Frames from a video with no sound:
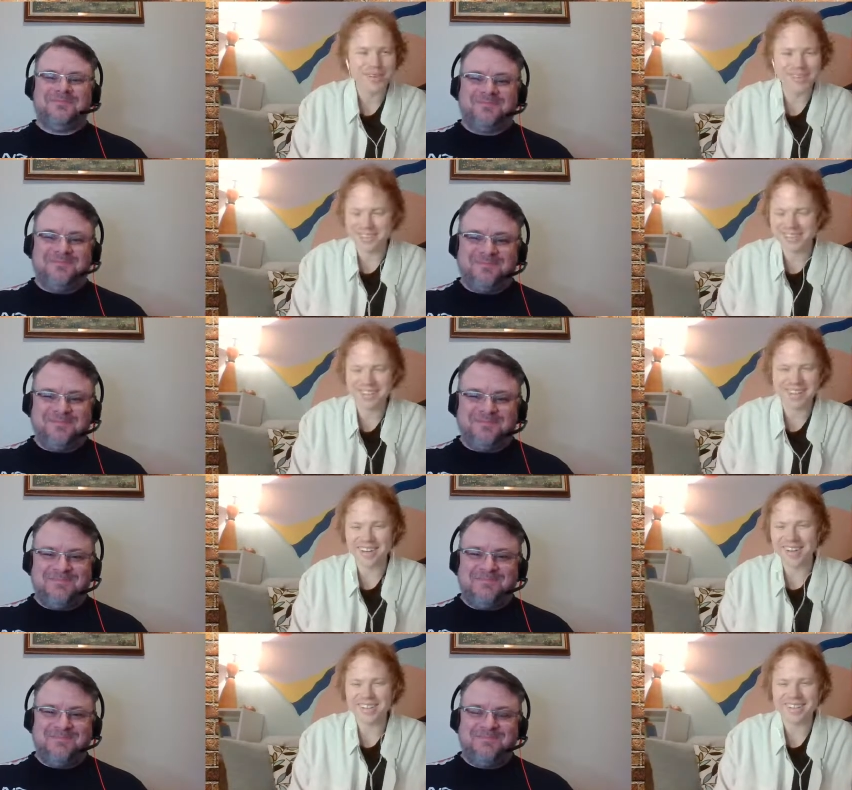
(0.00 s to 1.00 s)
Speaker 1: which is you
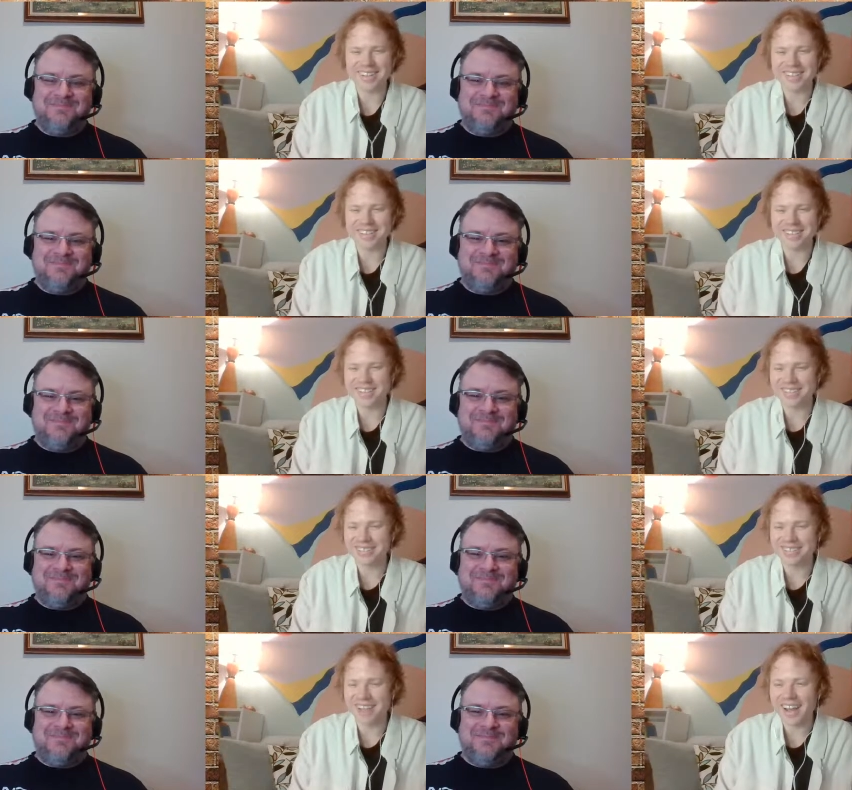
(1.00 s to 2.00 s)
know it was
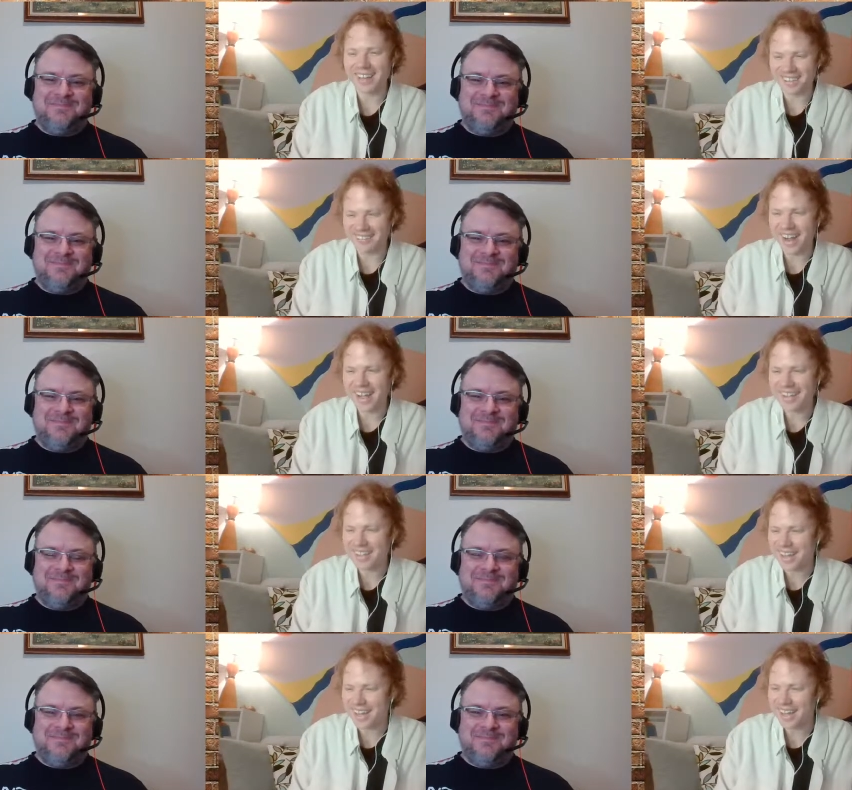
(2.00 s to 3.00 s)
wild and
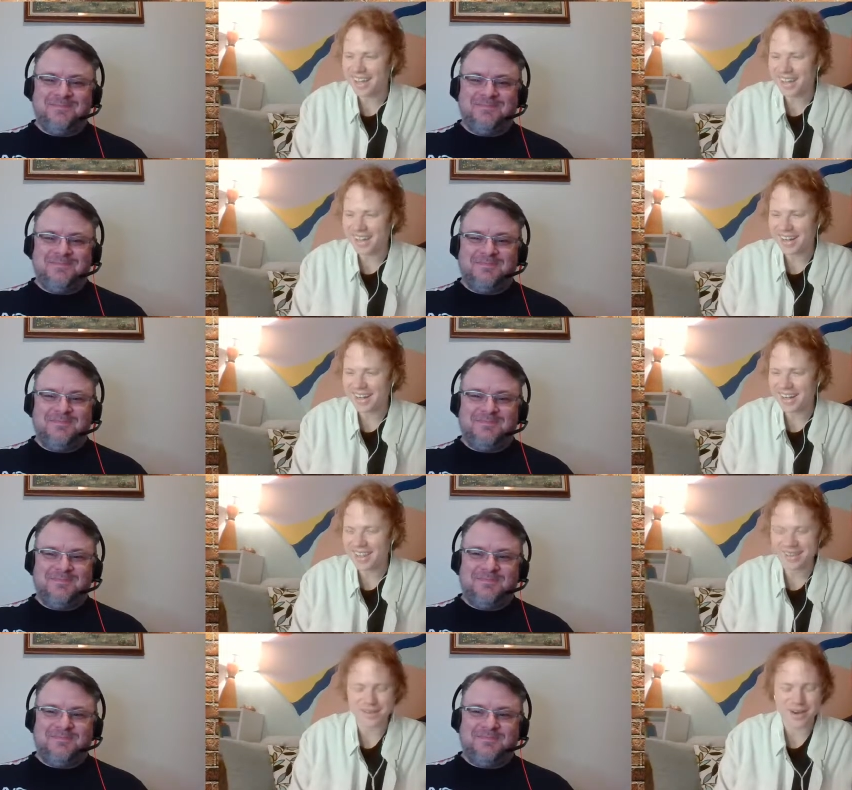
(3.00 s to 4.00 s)
wacky. And I
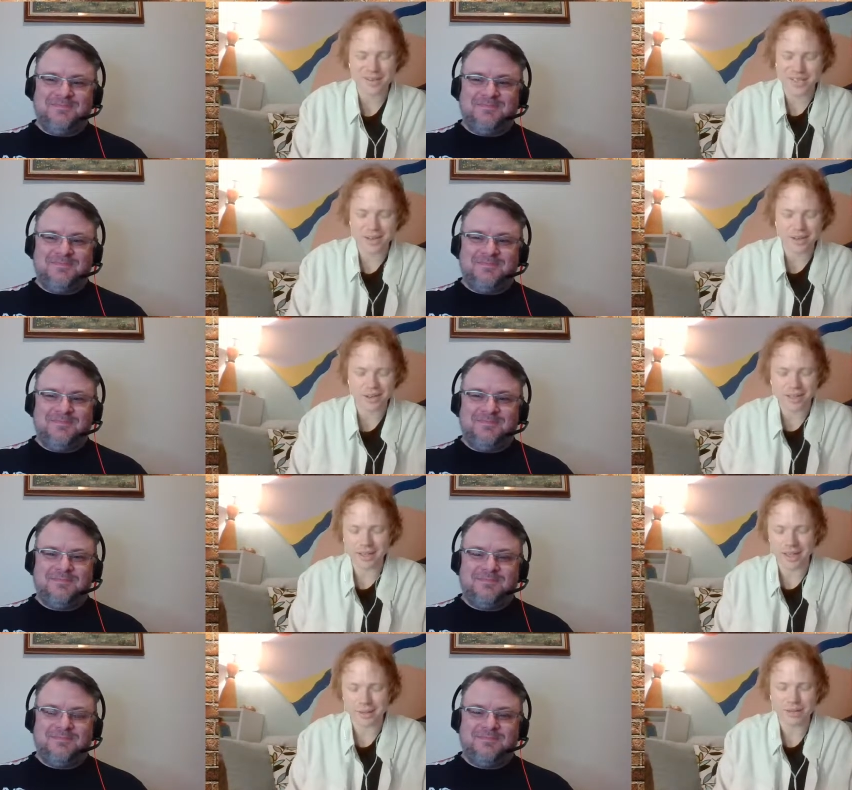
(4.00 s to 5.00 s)
think when I was younger, I
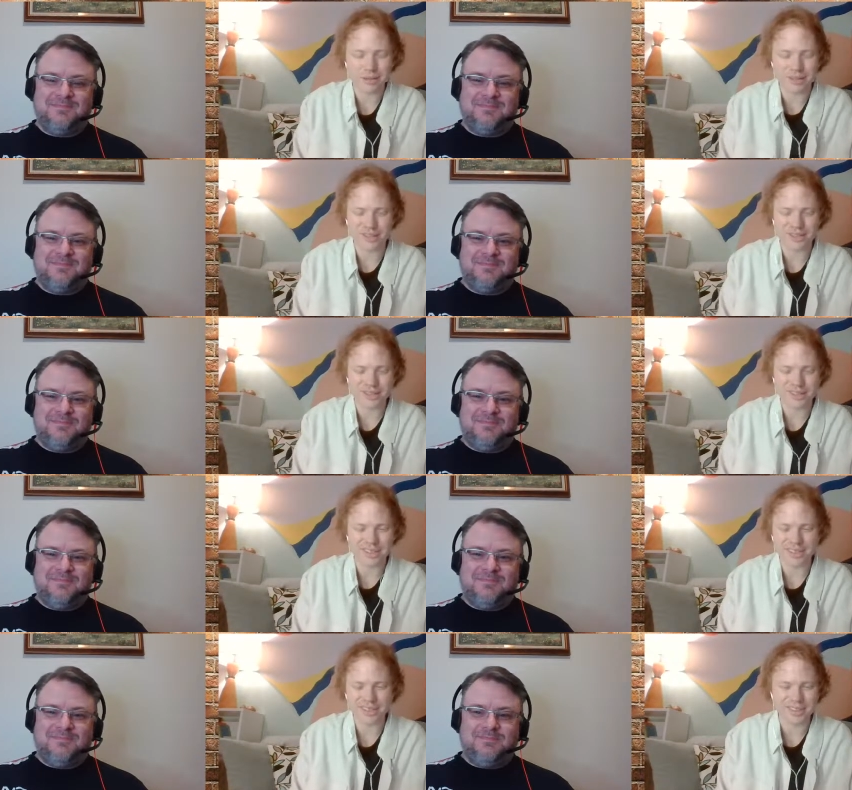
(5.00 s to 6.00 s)
did a couple of musicals
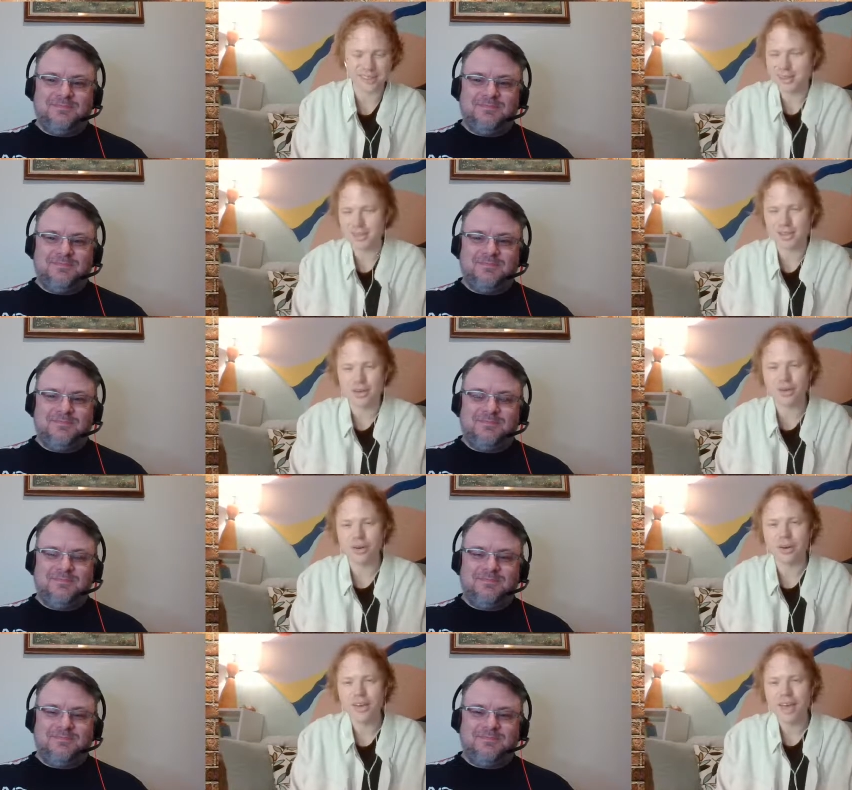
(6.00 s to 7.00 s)
in in, in
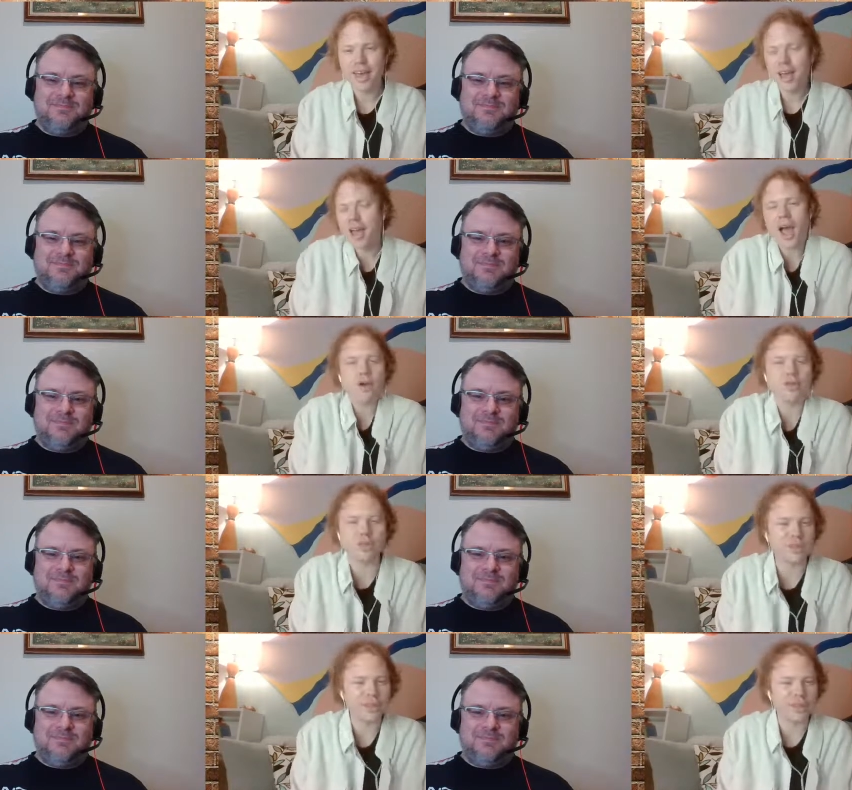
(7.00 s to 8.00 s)
school, and I, I, always
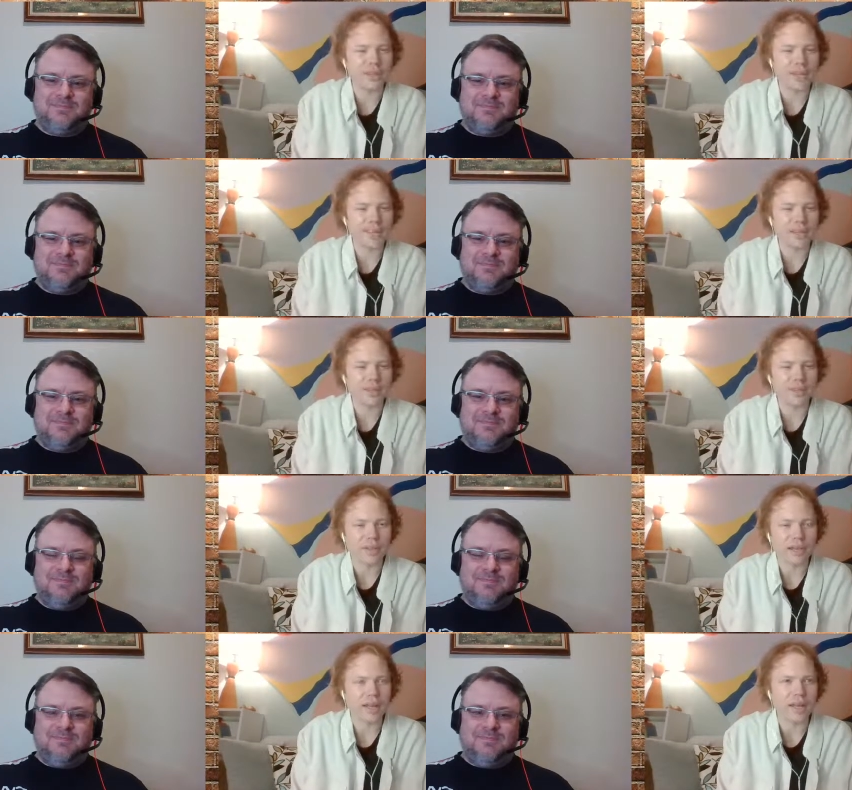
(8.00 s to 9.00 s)
really enjoyed that stuff. And
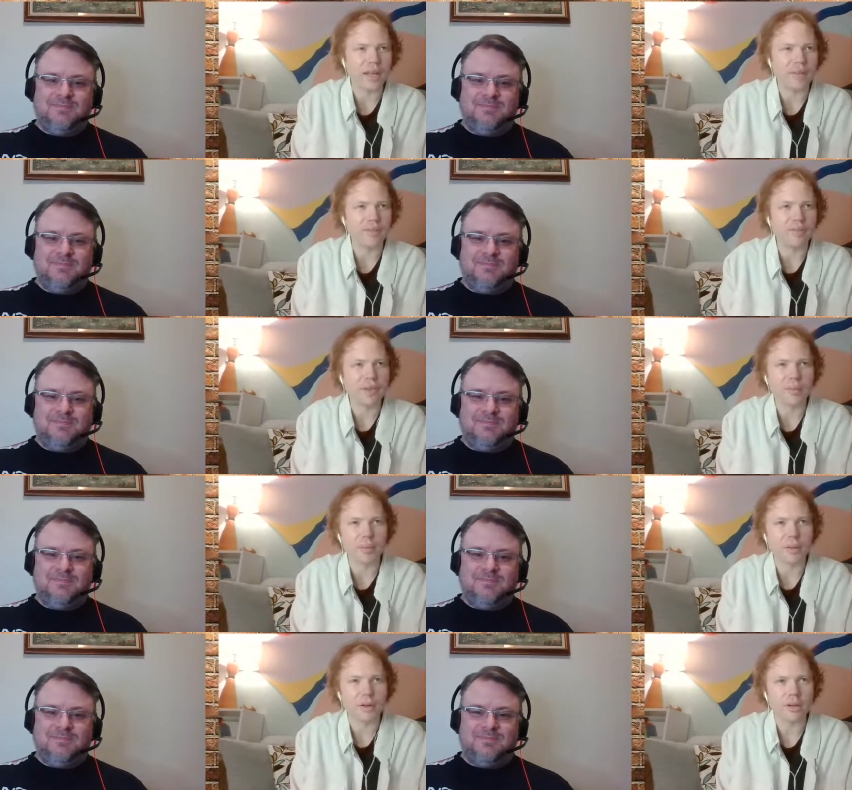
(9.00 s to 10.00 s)
like I I, I
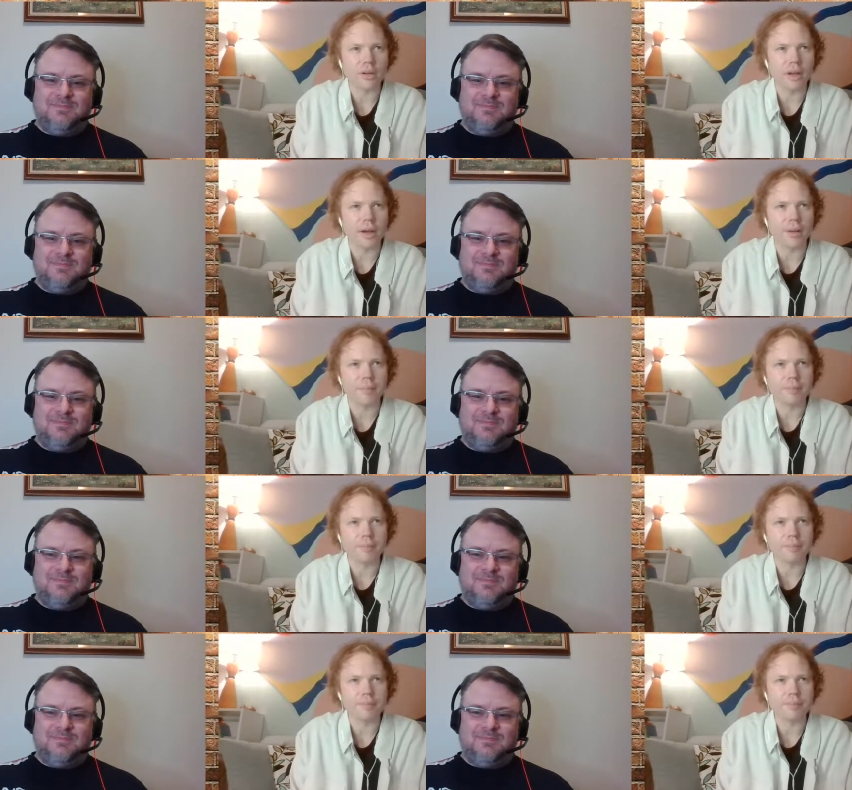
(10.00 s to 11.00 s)
remember, um,